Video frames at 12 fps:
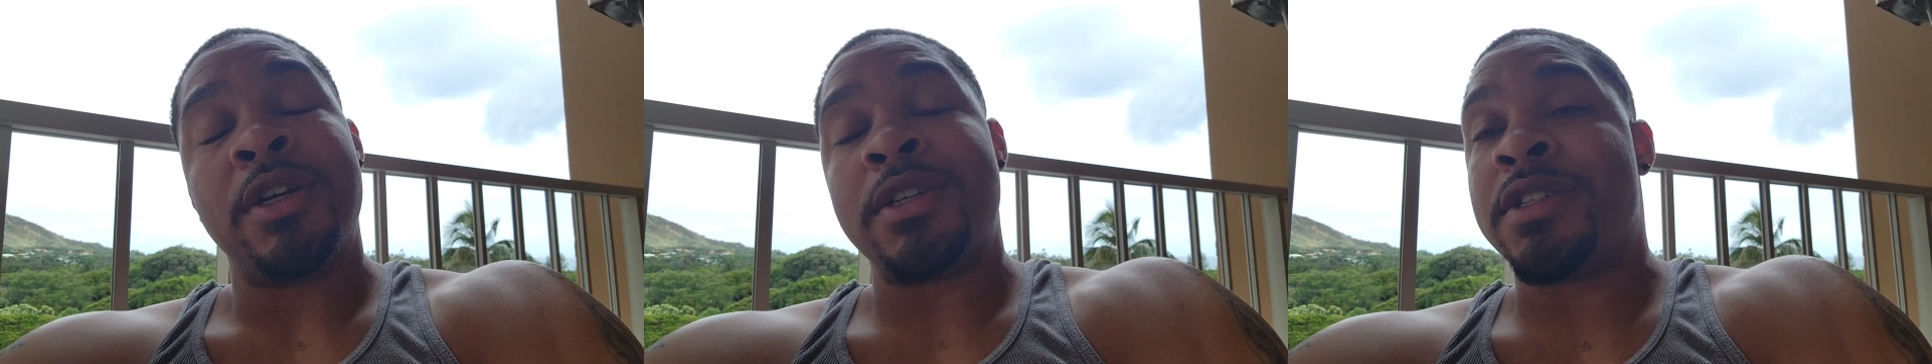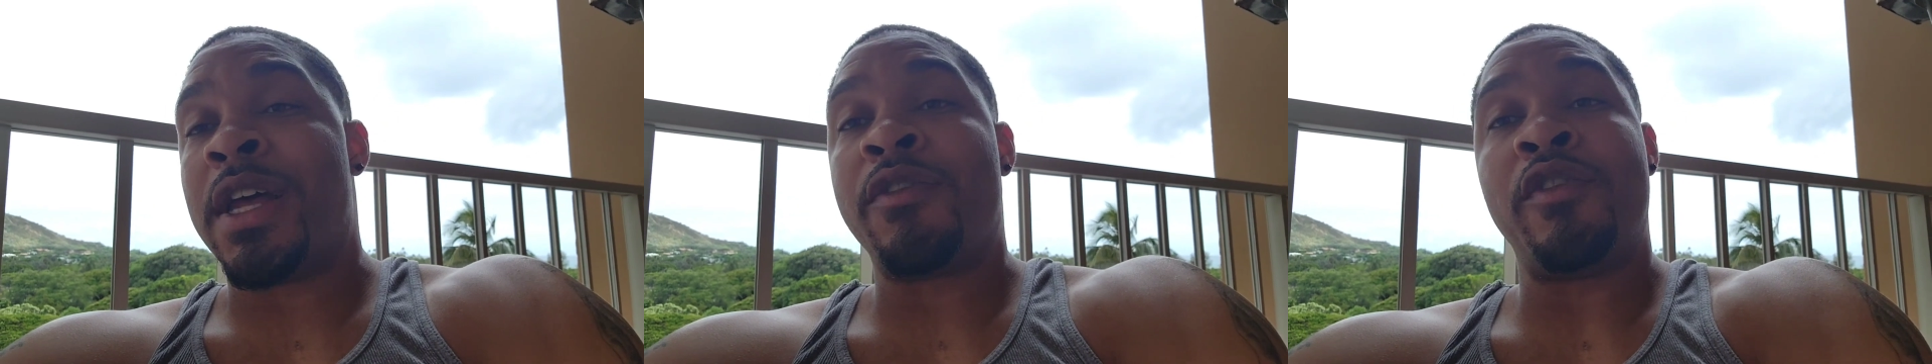
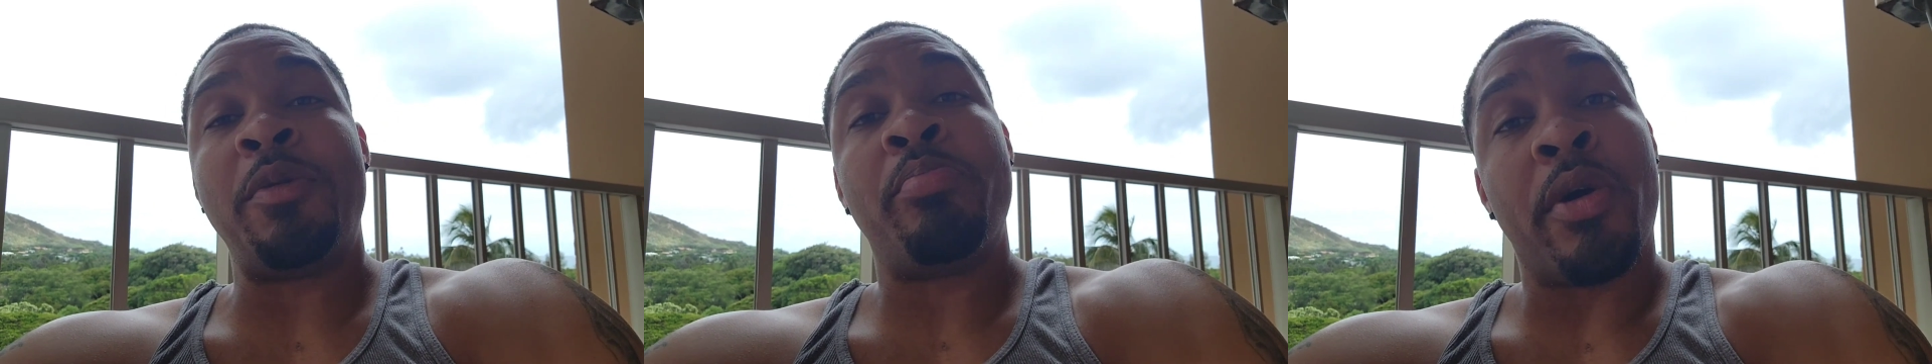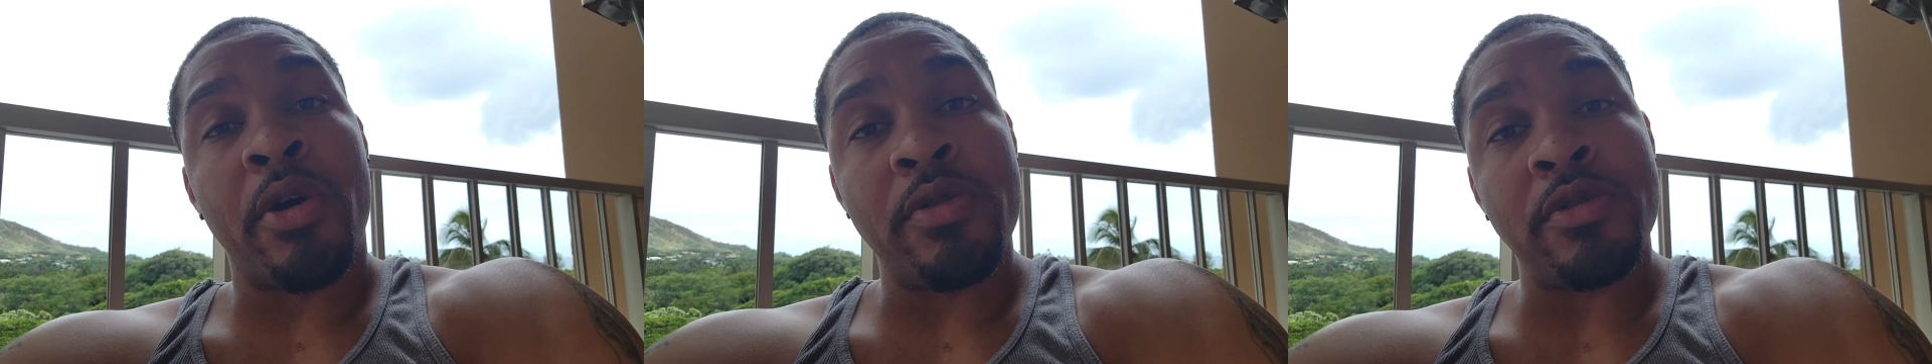It's definitely
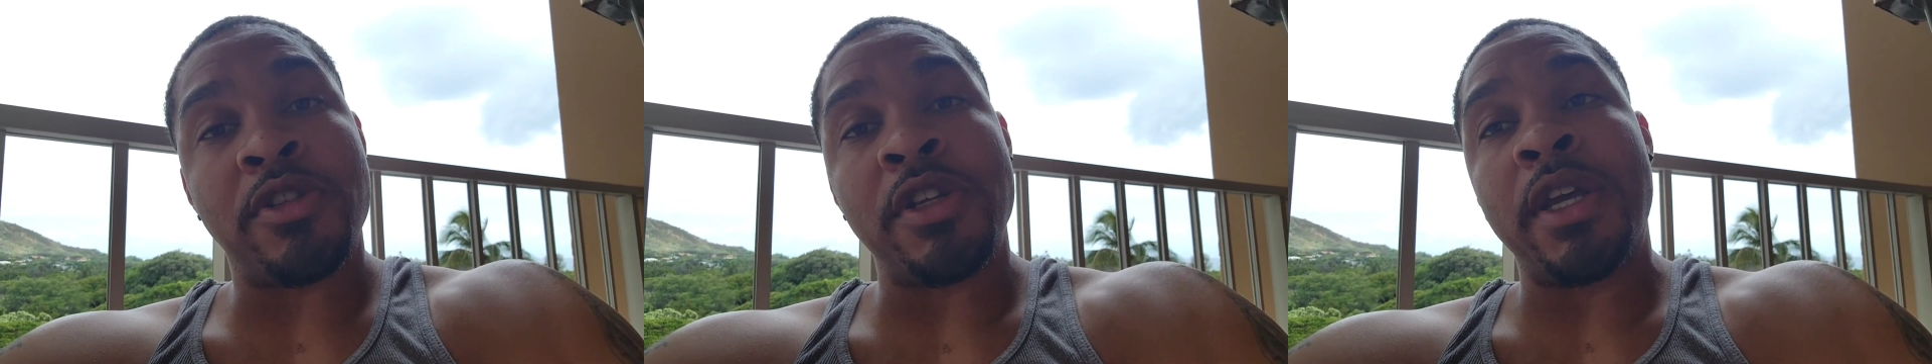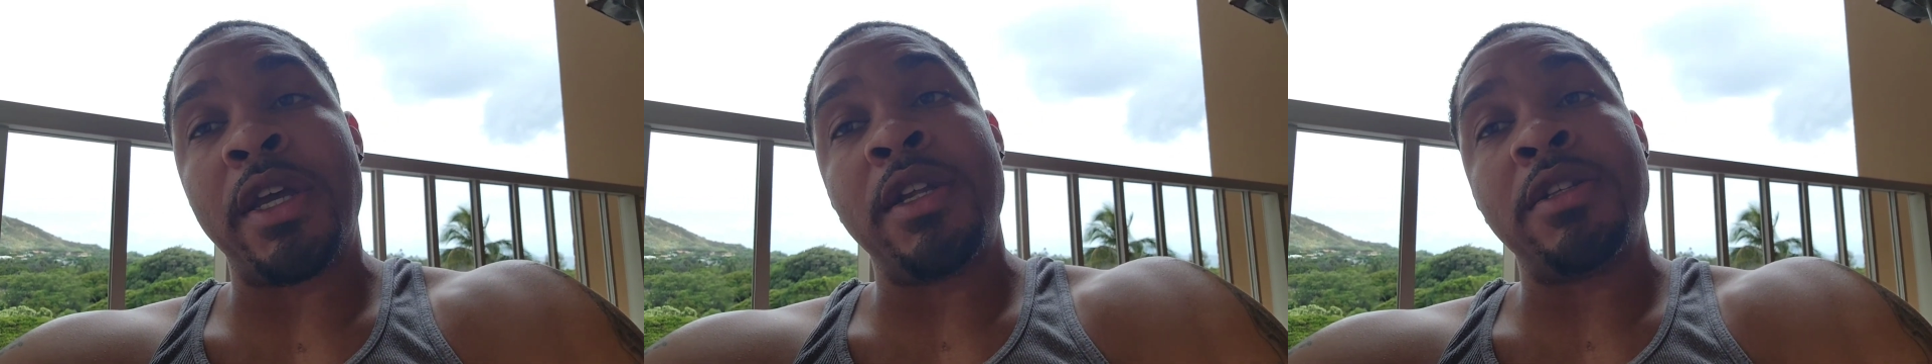prudent to
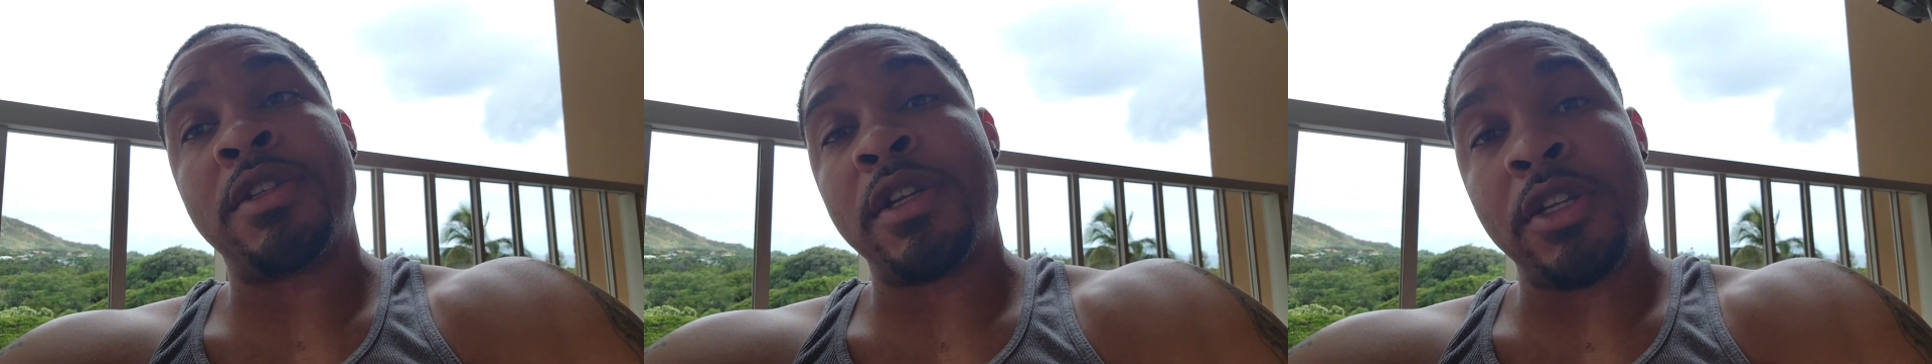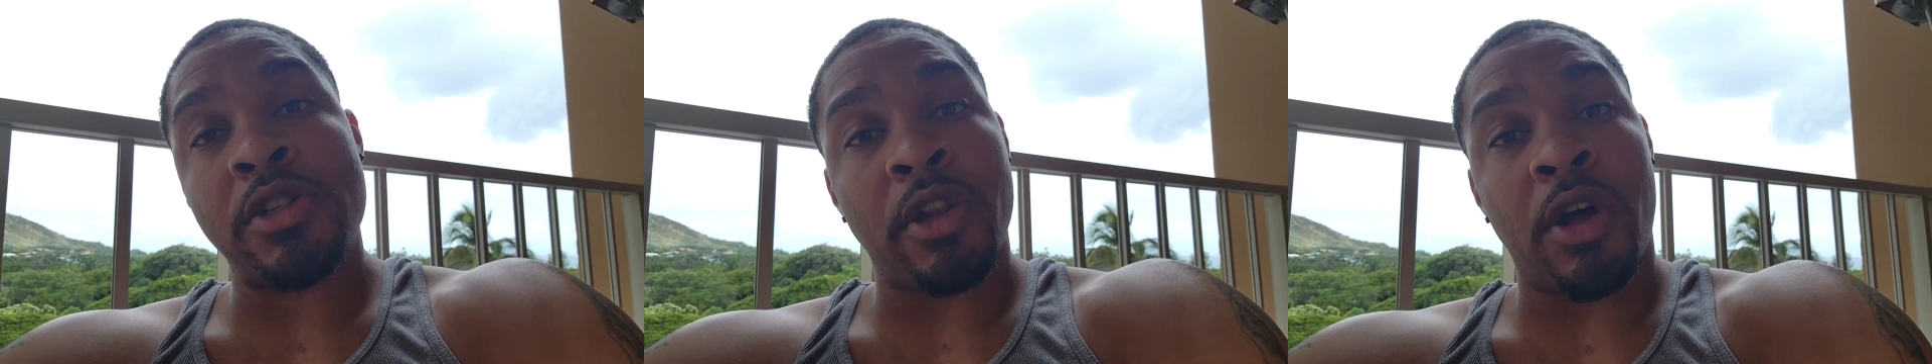get into
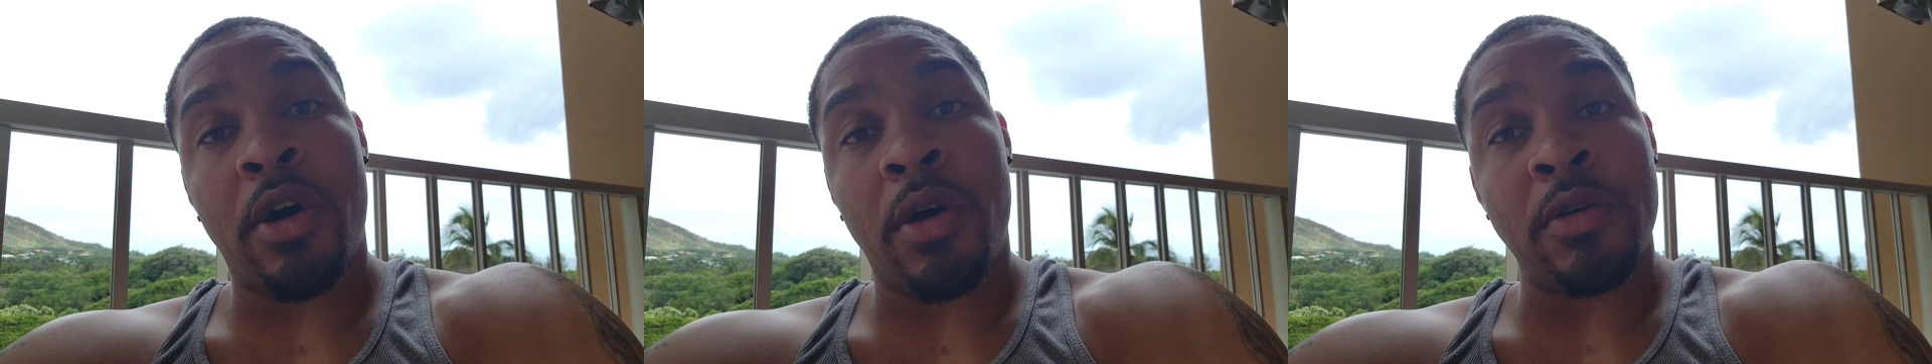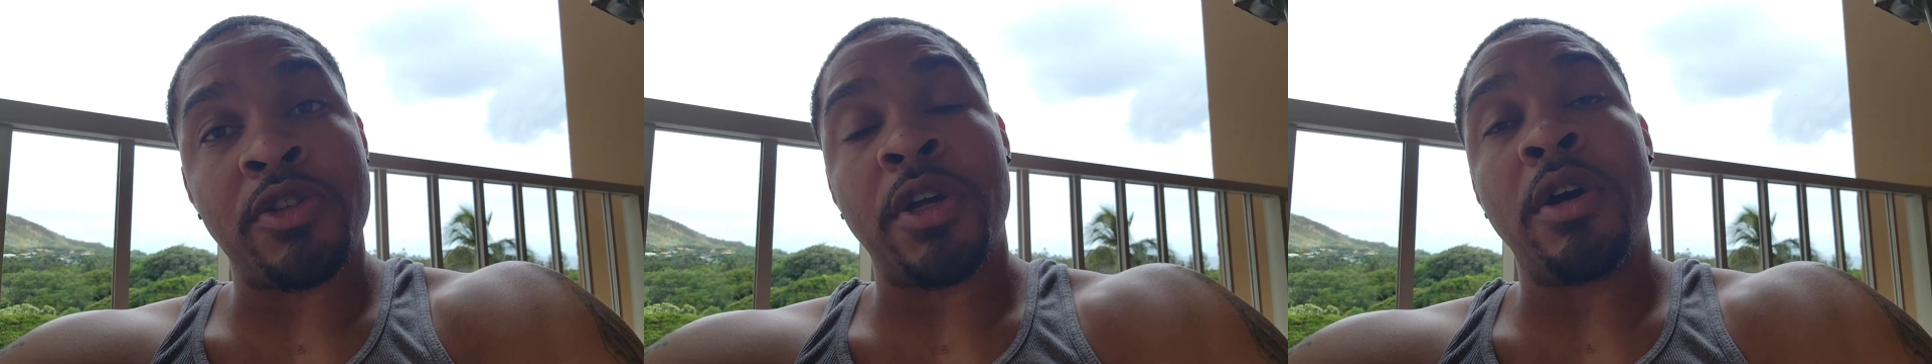these
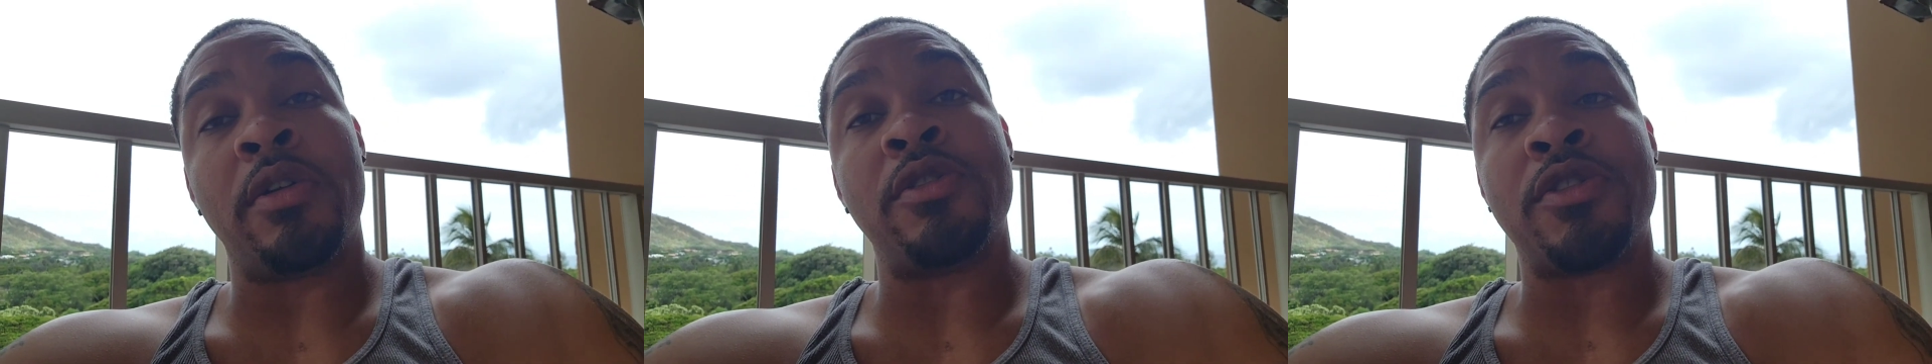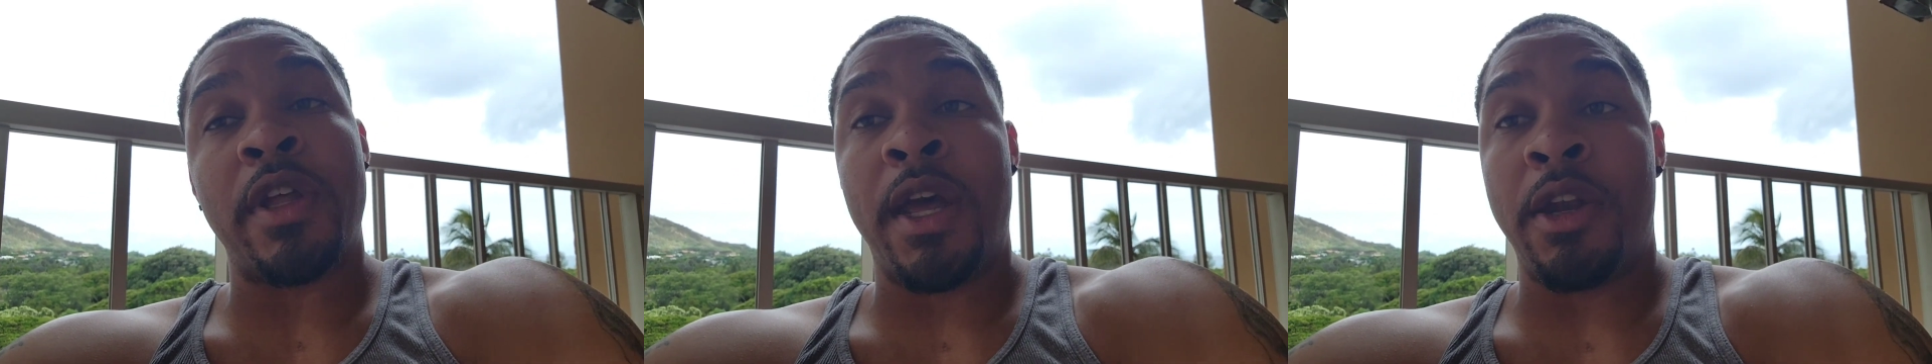laws and
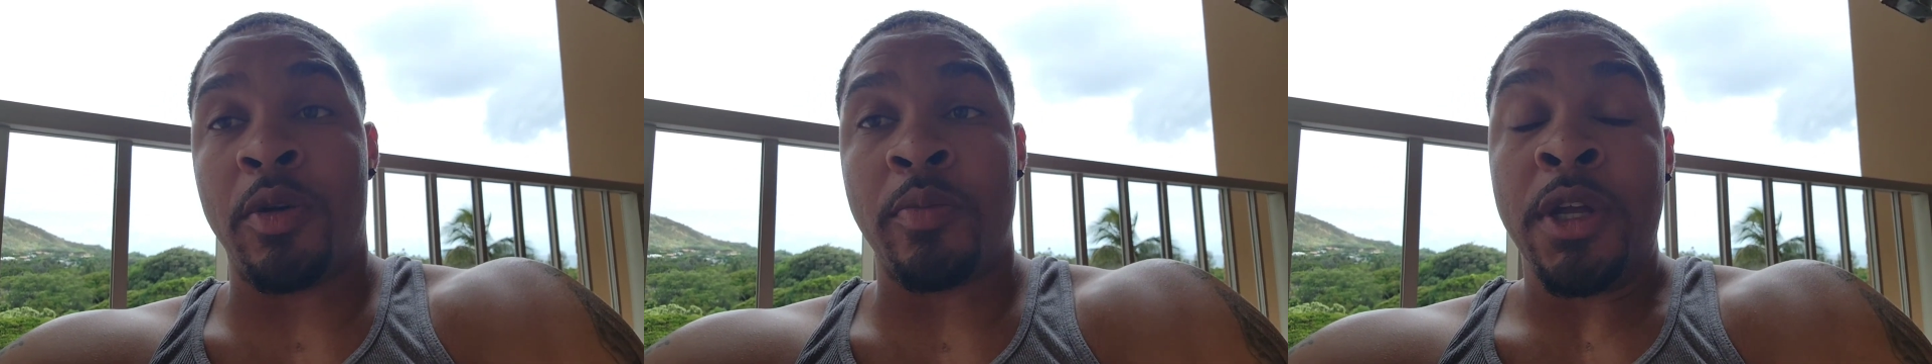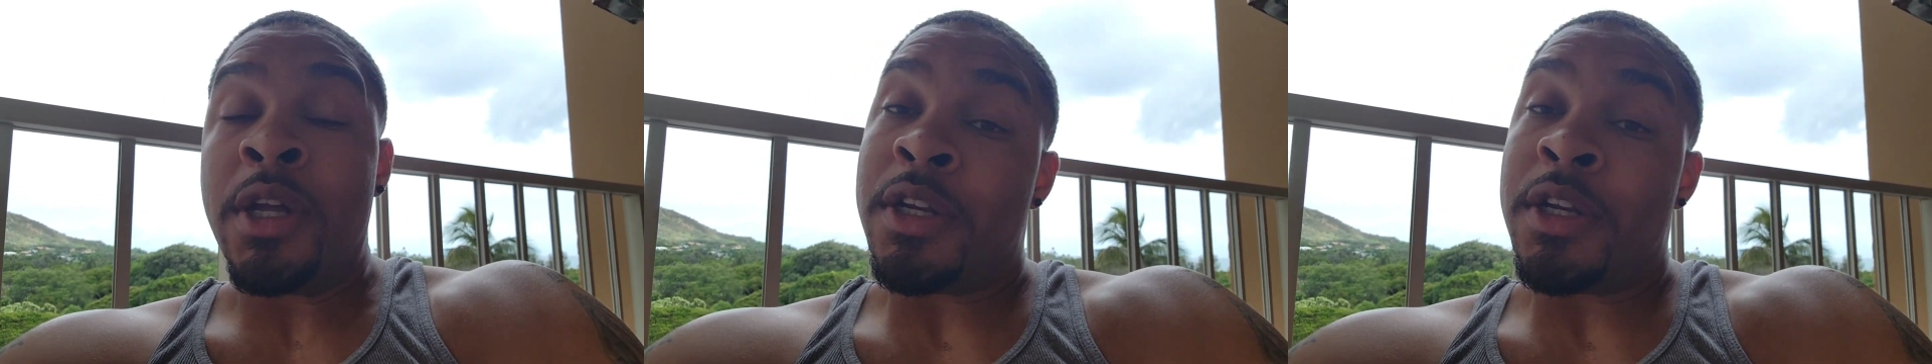understand them.